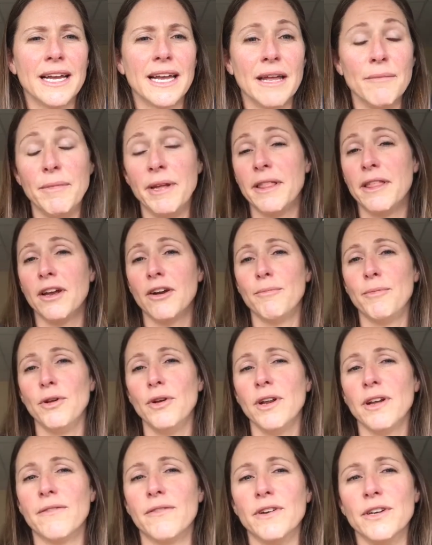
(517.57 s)
can be
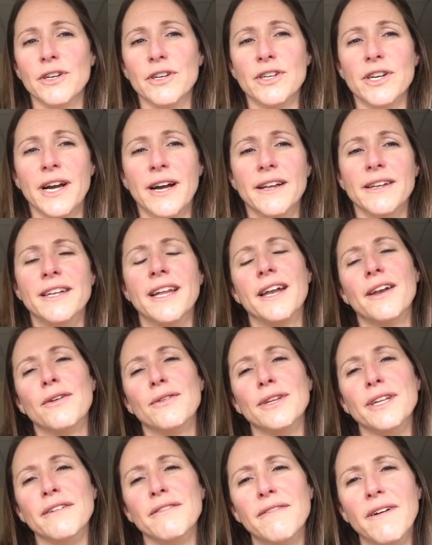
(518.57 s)
therapeutic for your child. Not
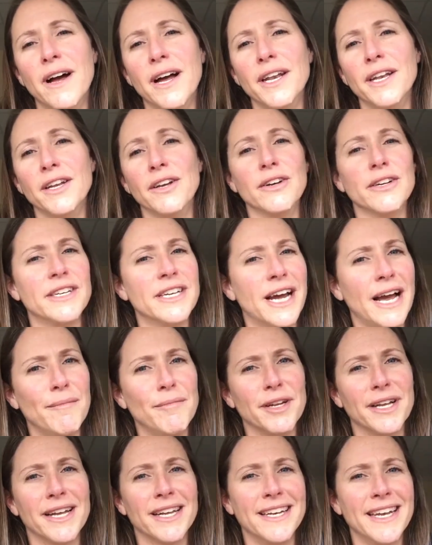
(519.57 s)
only fun, a good
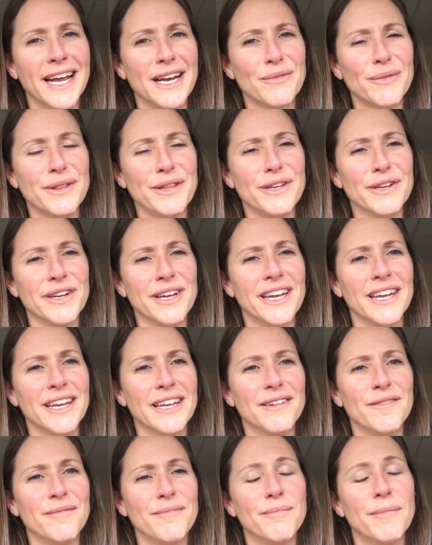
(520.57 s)
time to connect with your
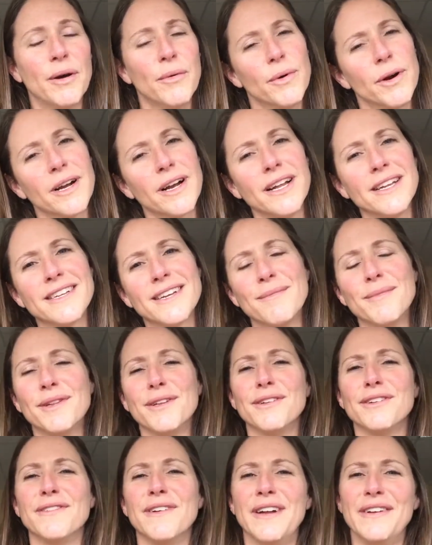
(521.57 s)
kid, but work on some of
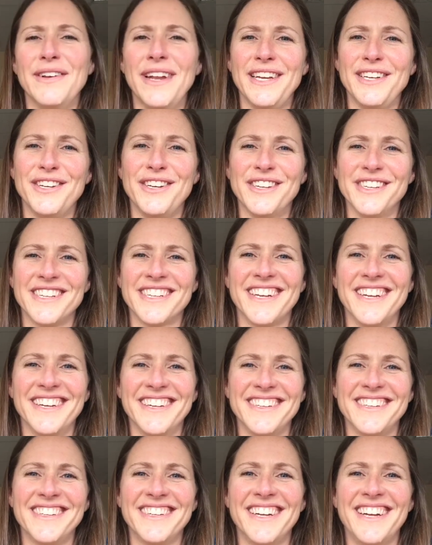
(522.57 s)
those foundational
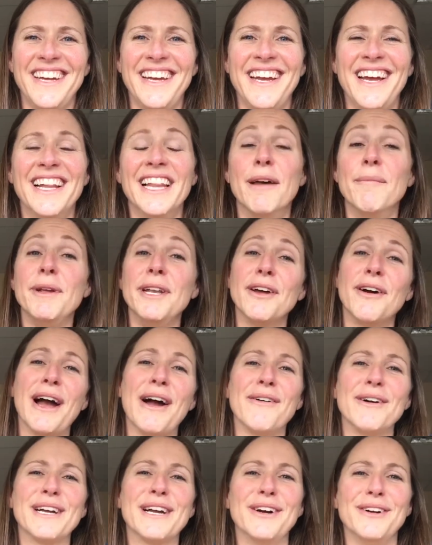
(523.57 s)
skills. Let me know
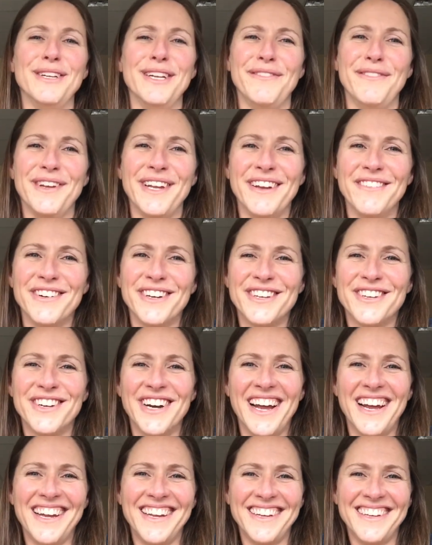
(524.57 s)
how it goes if you give it a
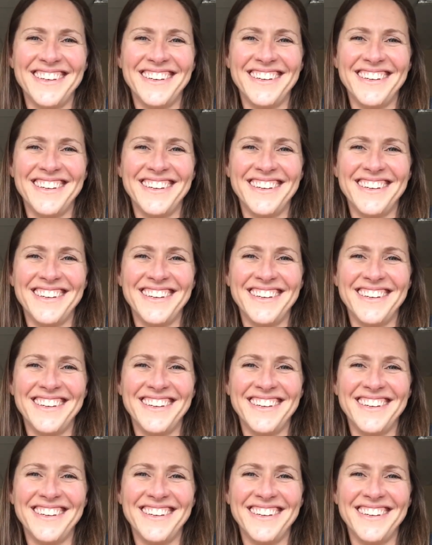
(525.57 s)
try.